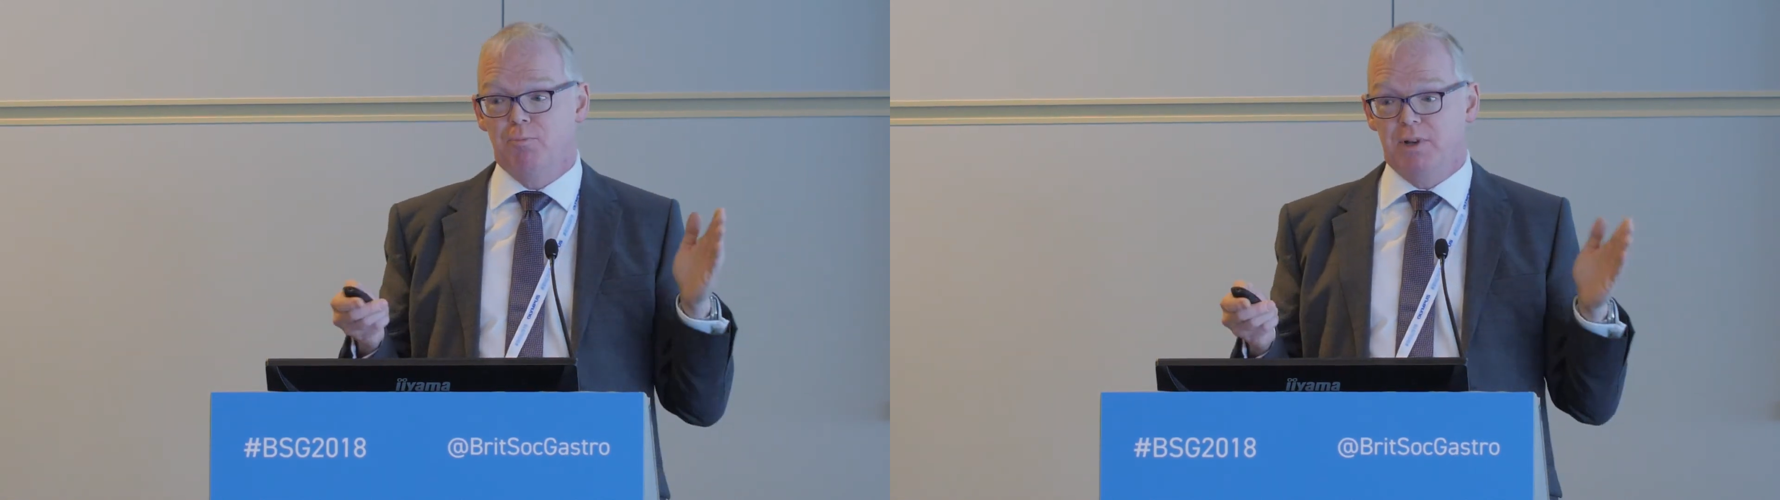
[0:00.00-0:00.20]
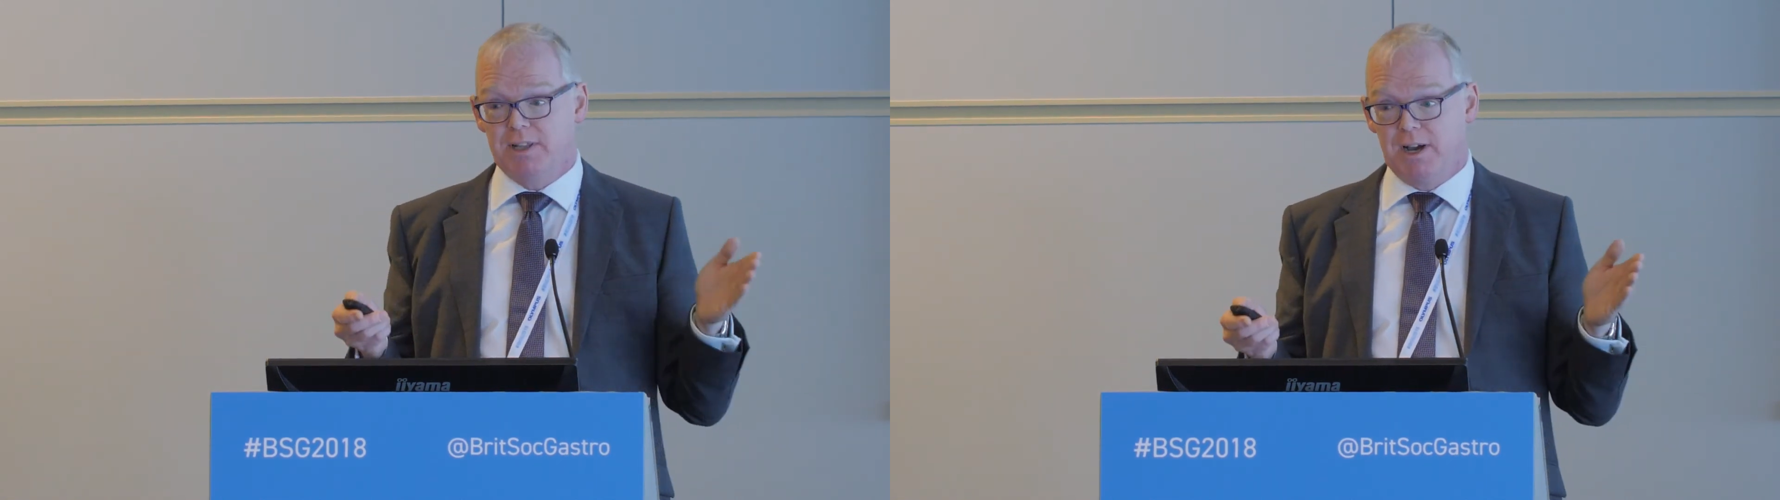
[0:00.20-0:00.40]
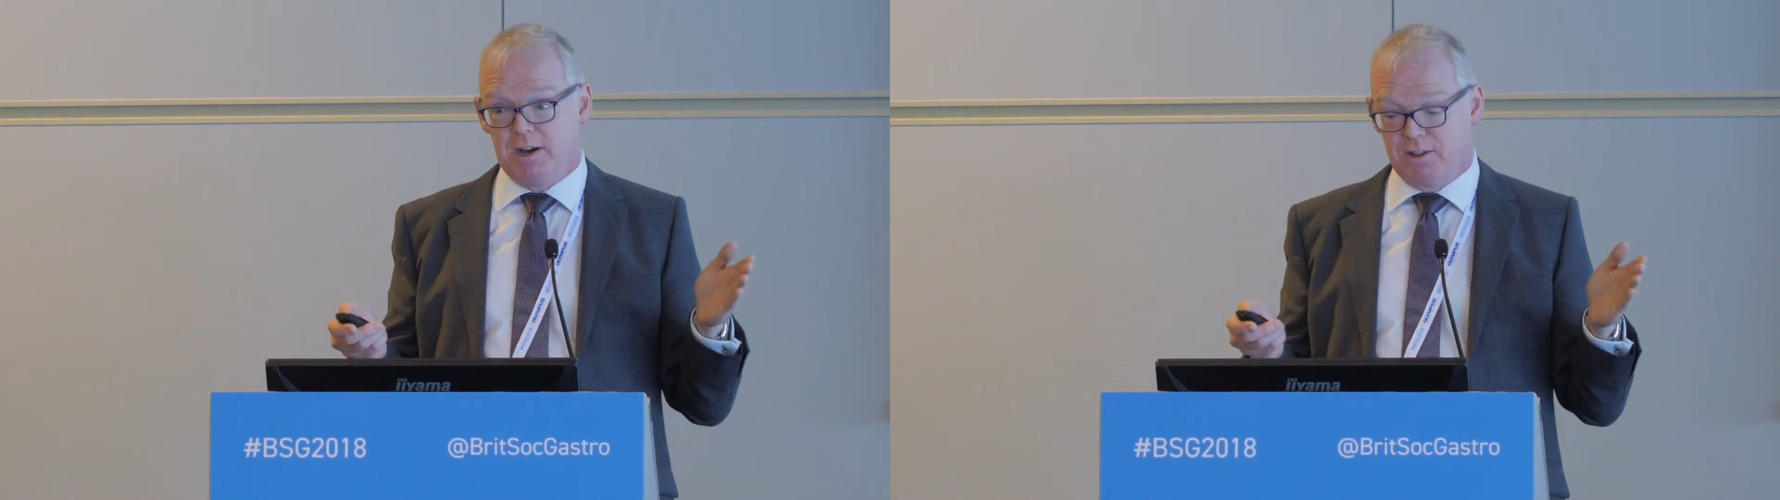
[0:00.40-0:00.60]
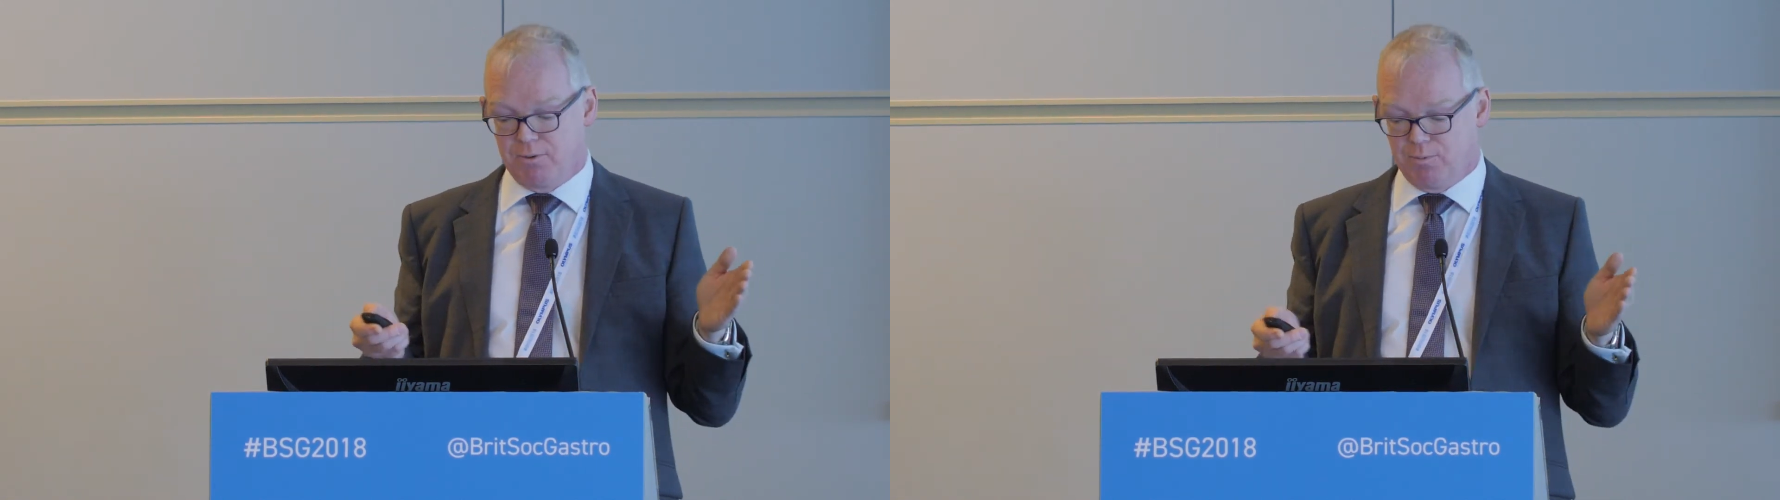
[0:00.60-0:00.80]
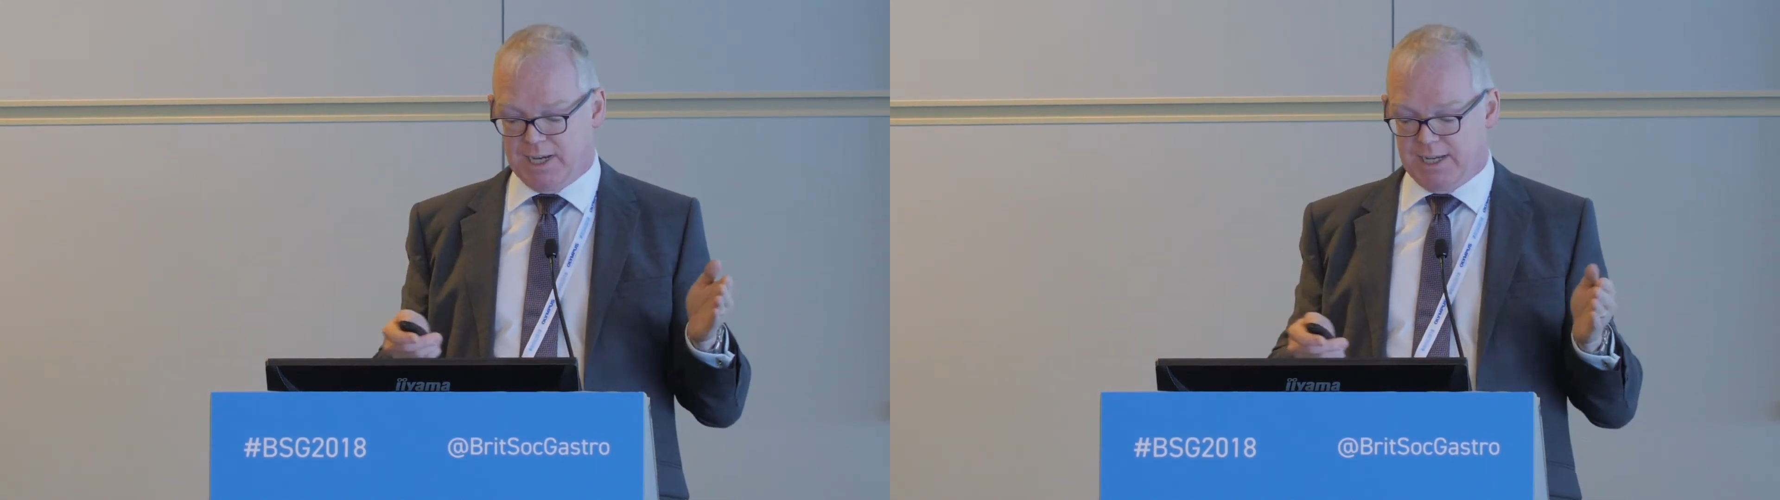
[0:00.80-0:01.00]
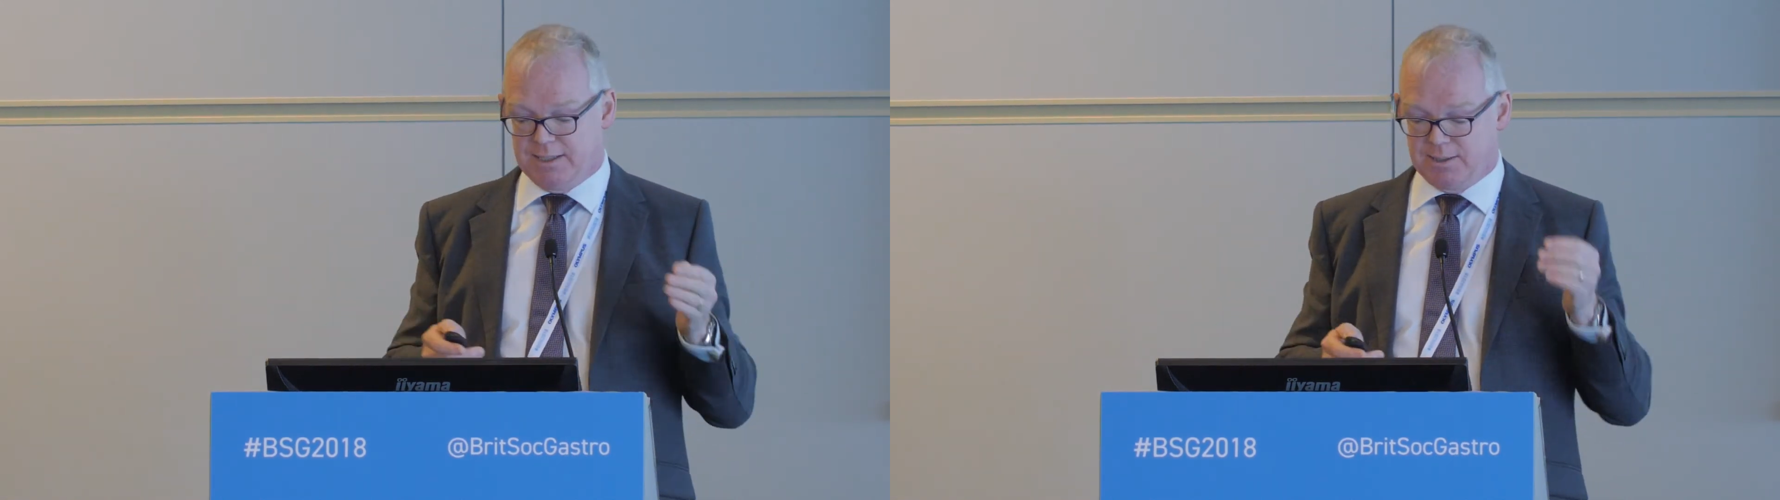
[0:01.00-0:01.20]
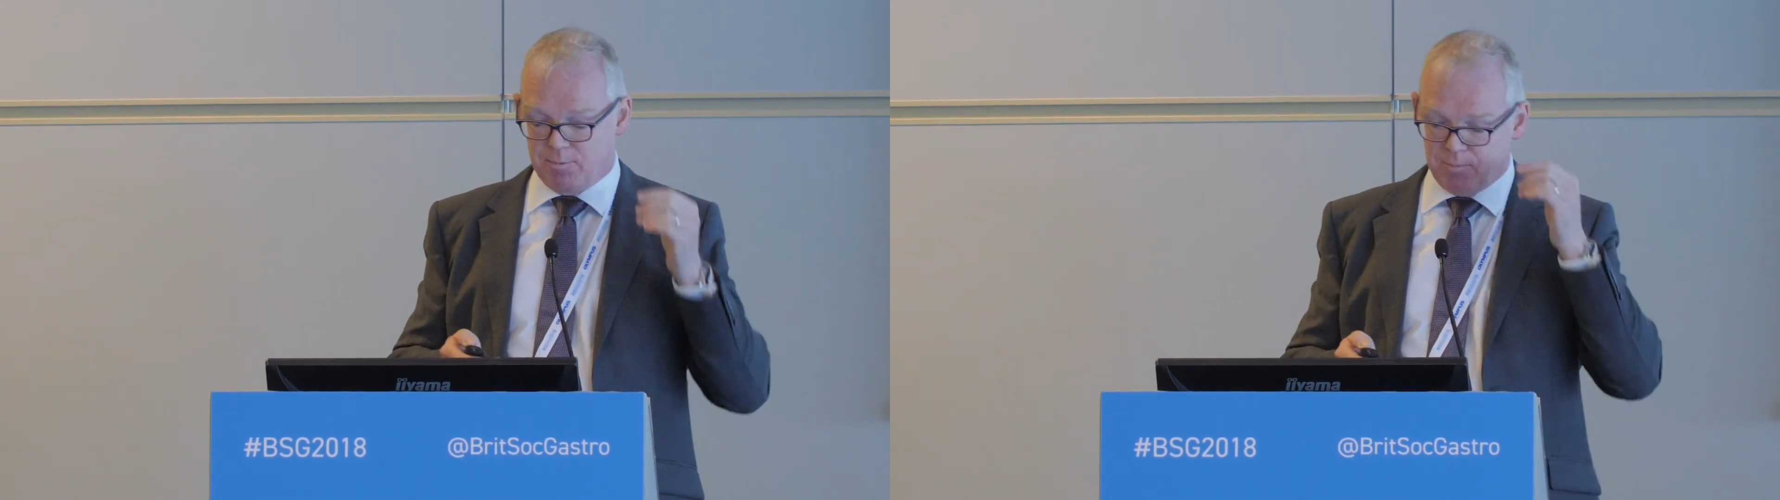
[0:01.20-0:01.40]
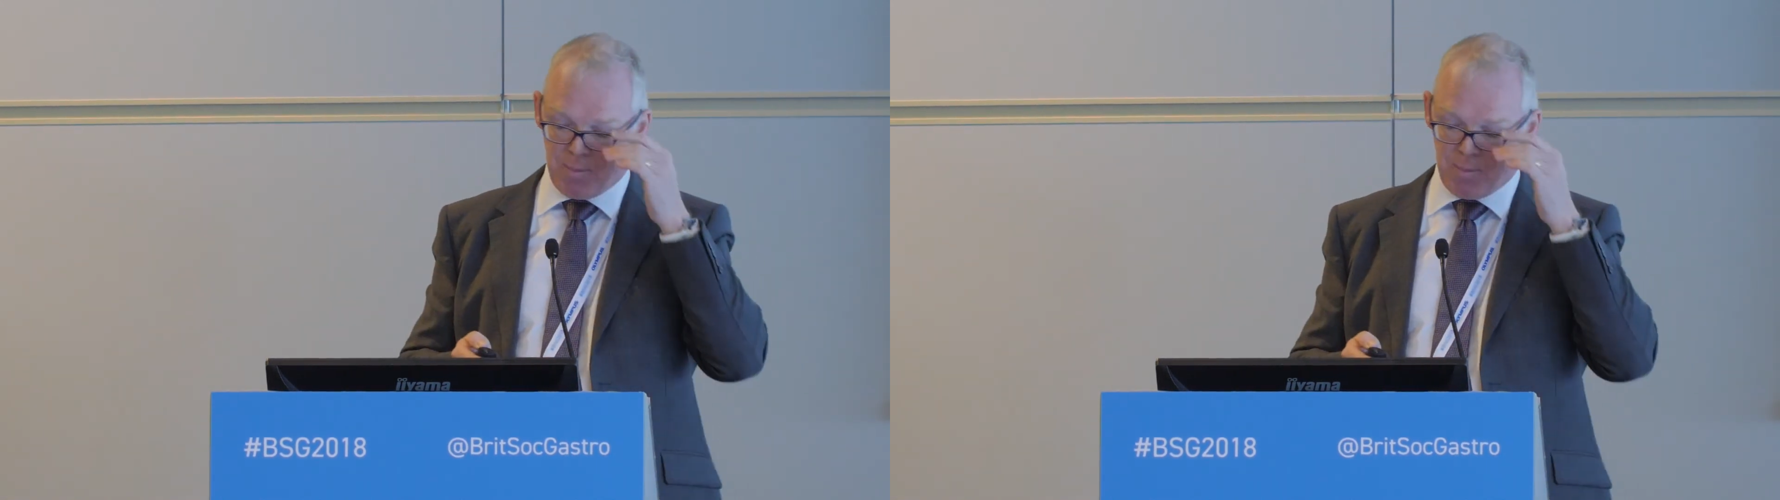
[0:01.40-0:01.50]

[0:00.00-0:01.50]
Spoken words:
but there are other ways.